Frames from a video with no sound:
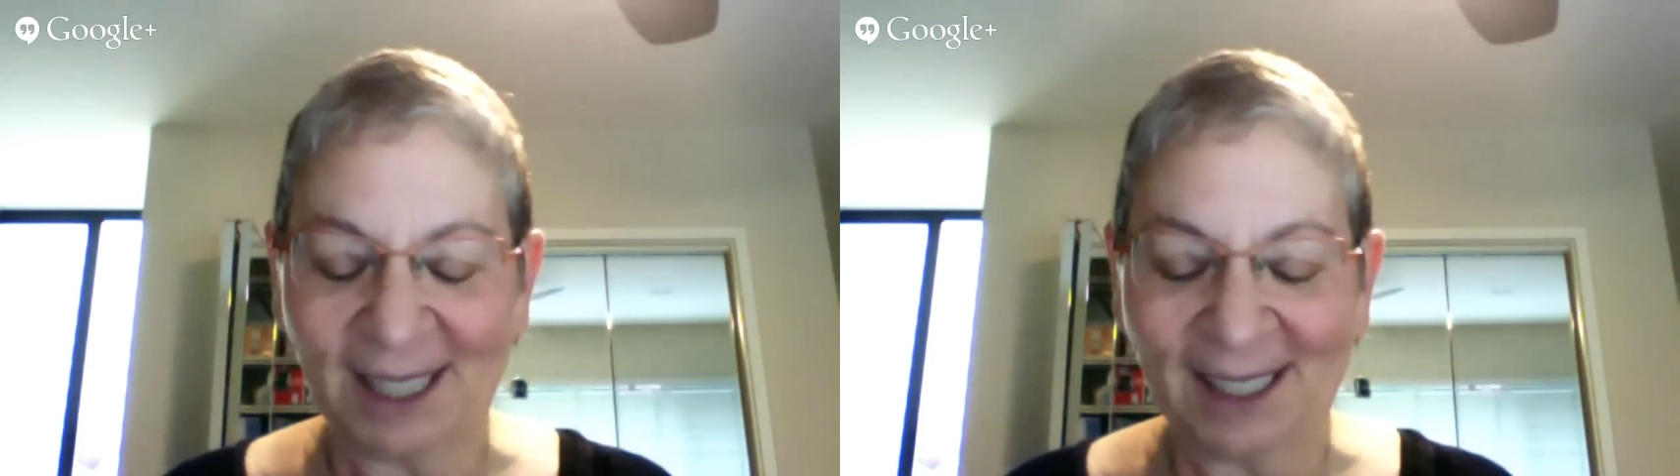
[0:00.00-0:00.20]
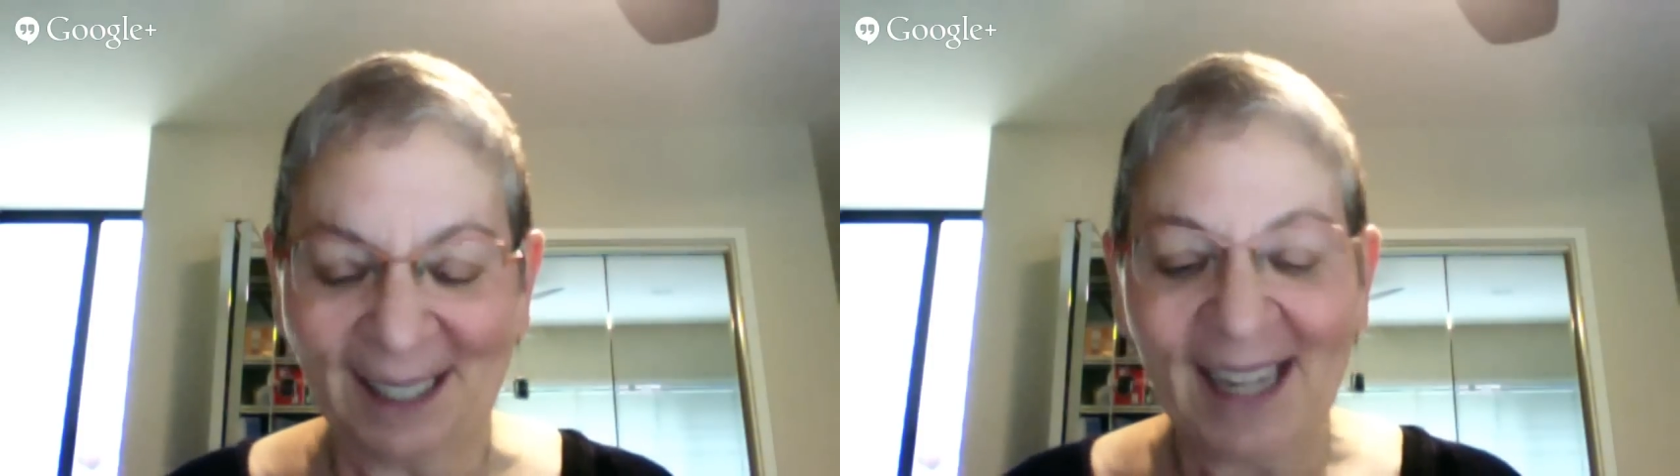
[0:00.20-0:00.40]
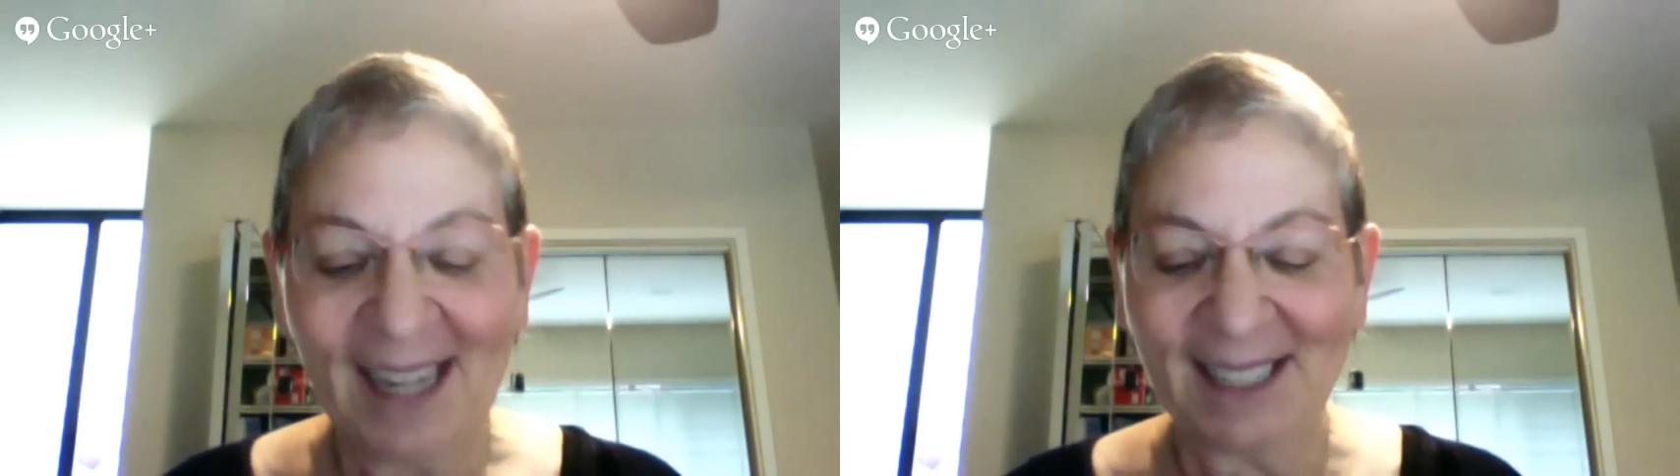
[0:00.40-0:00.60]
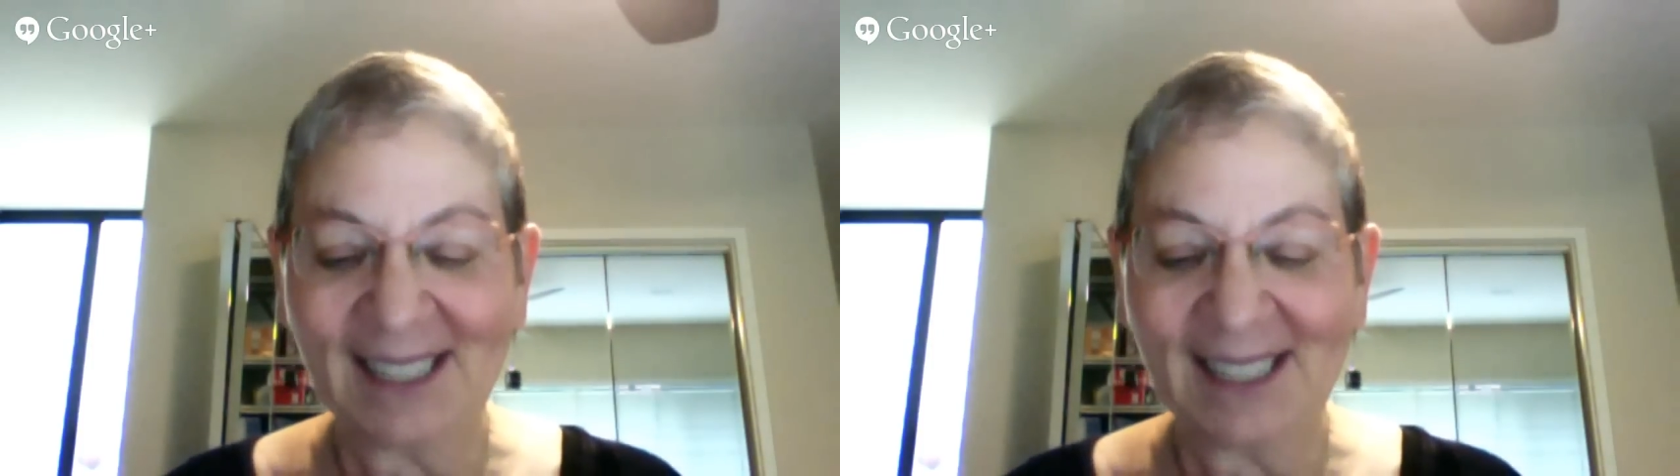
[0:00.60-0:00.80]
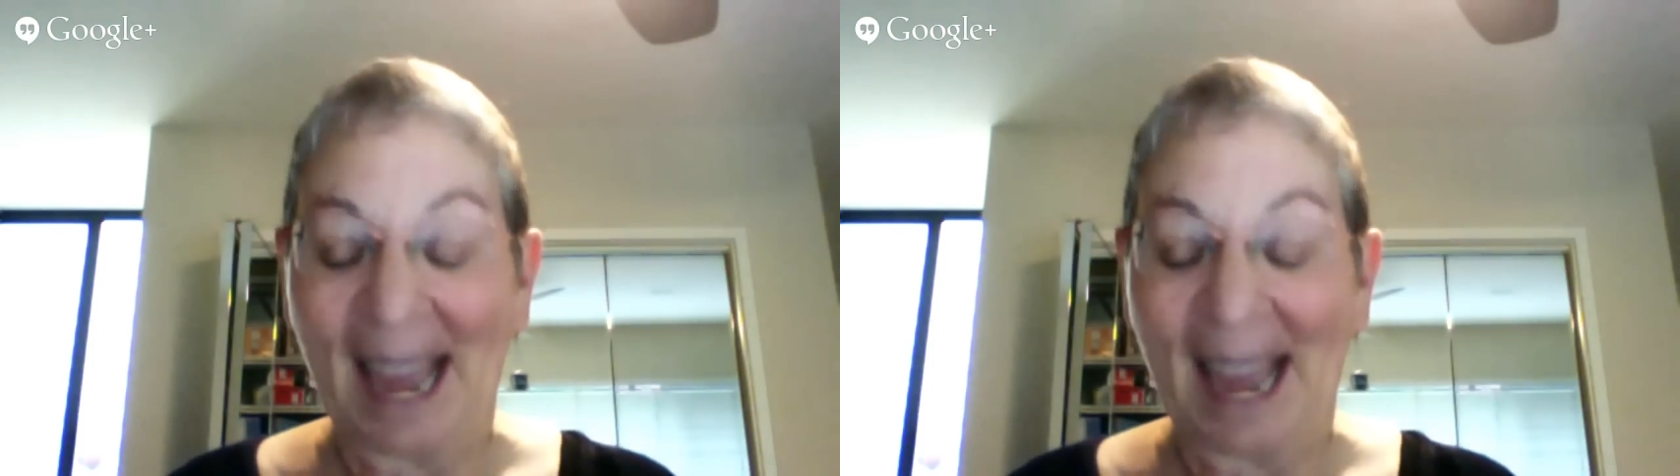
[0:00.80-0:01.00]
is to
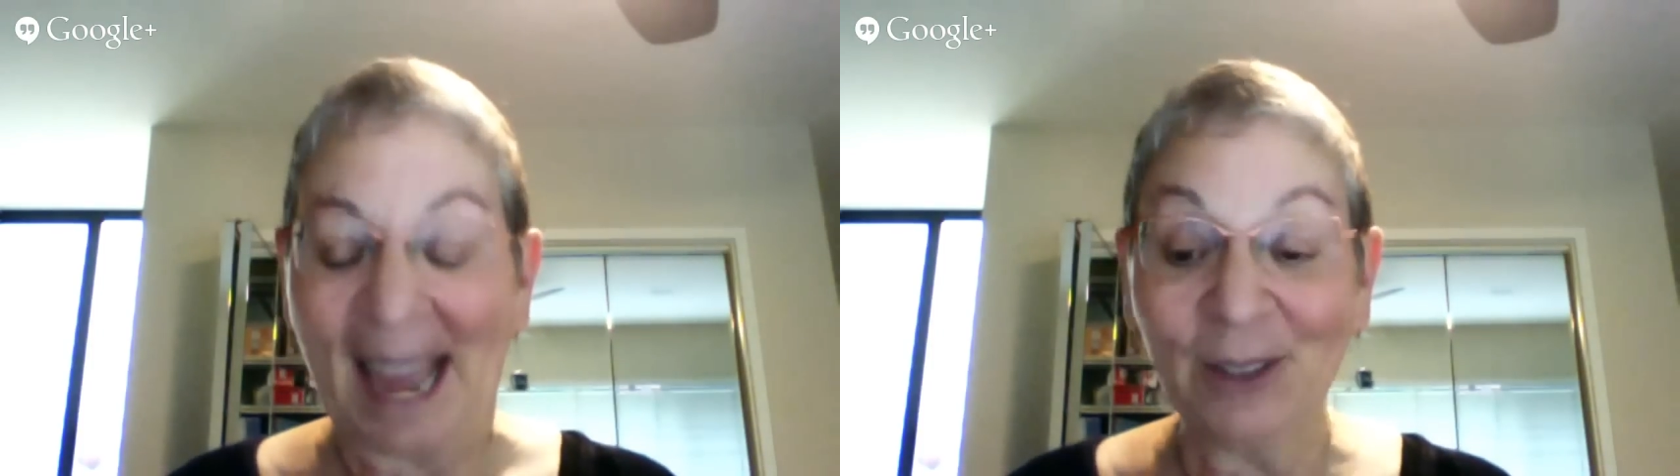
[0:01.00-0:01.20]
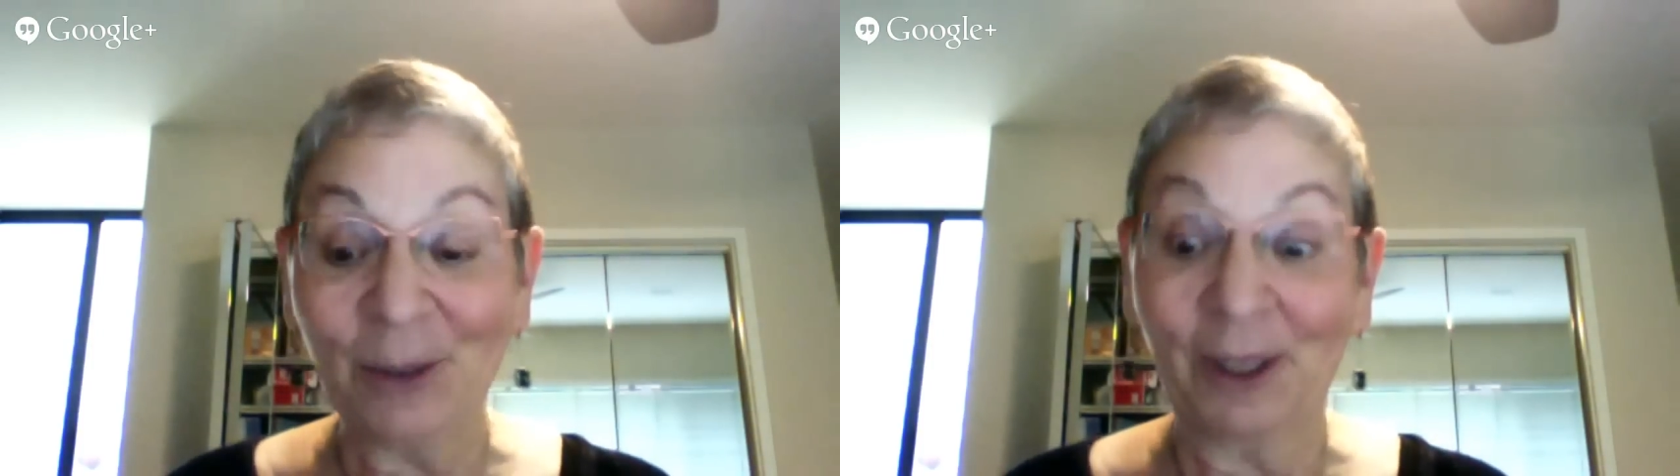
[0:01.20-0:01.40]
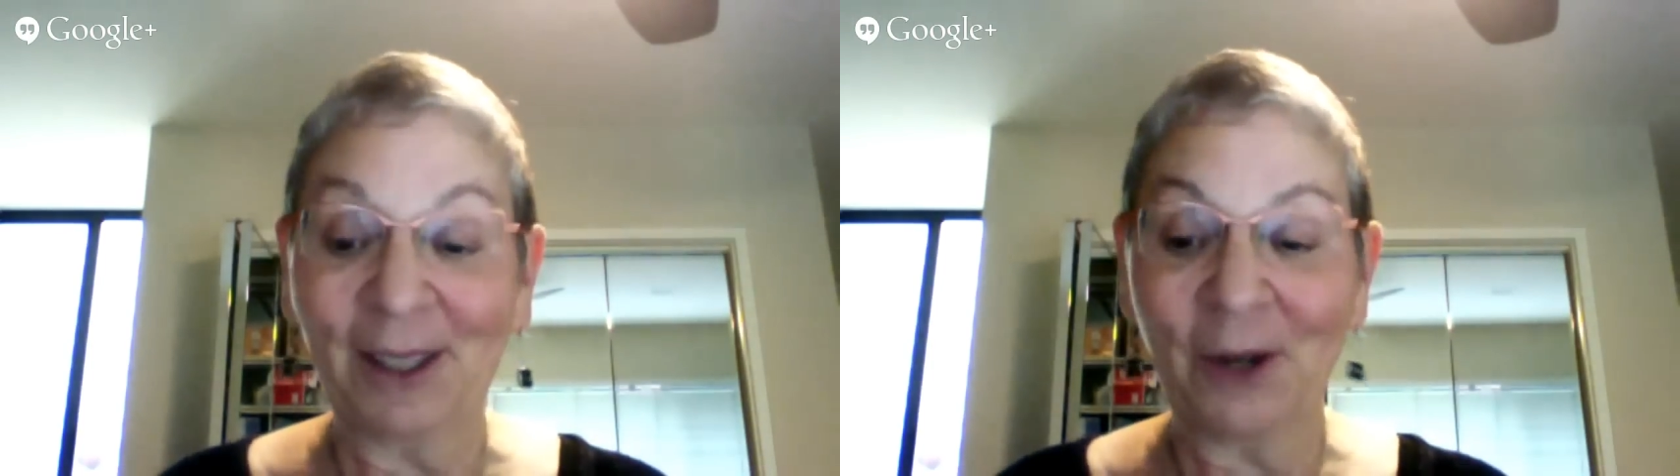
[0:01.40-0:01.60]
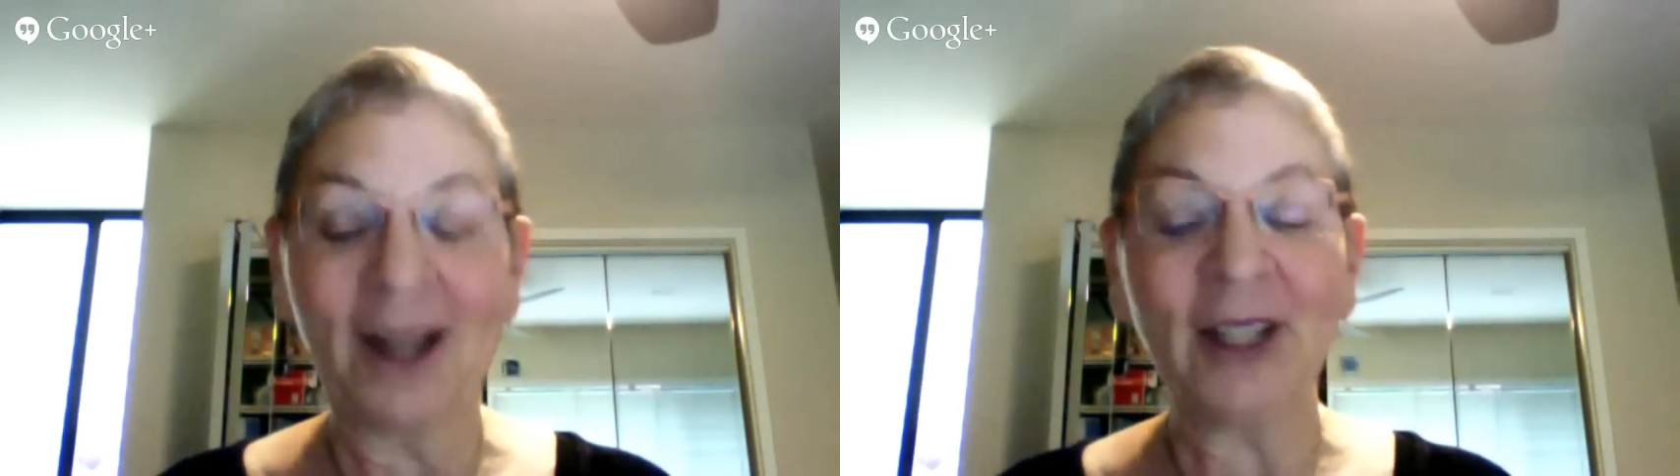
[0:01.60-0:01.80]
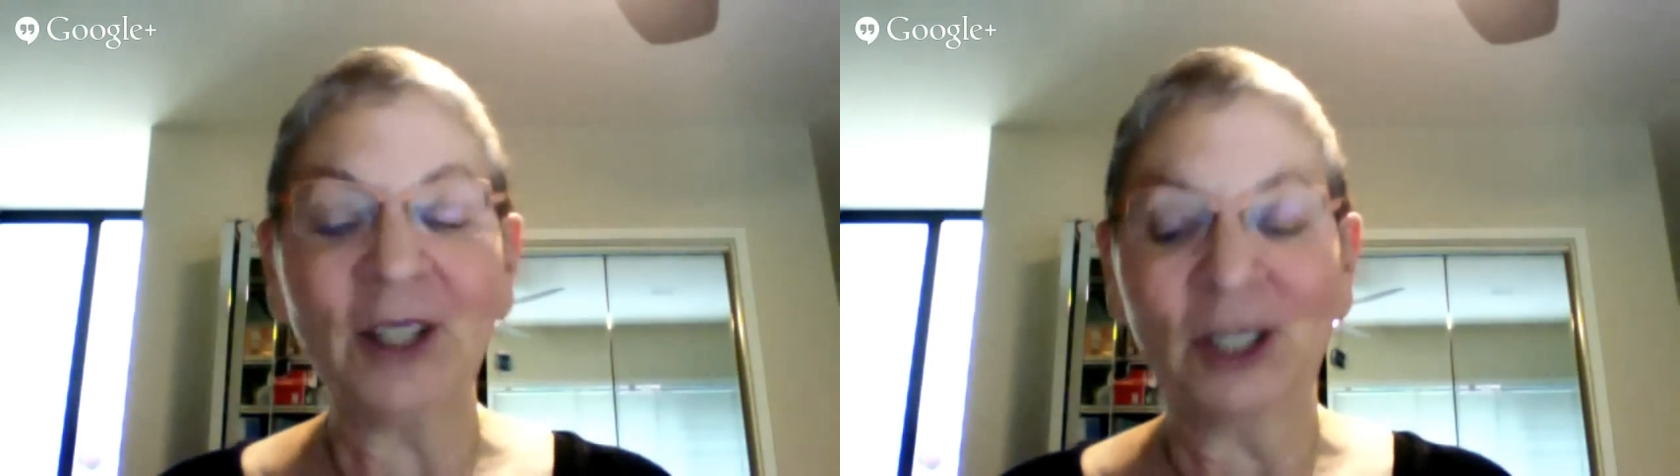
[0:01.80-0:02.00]
end with a question.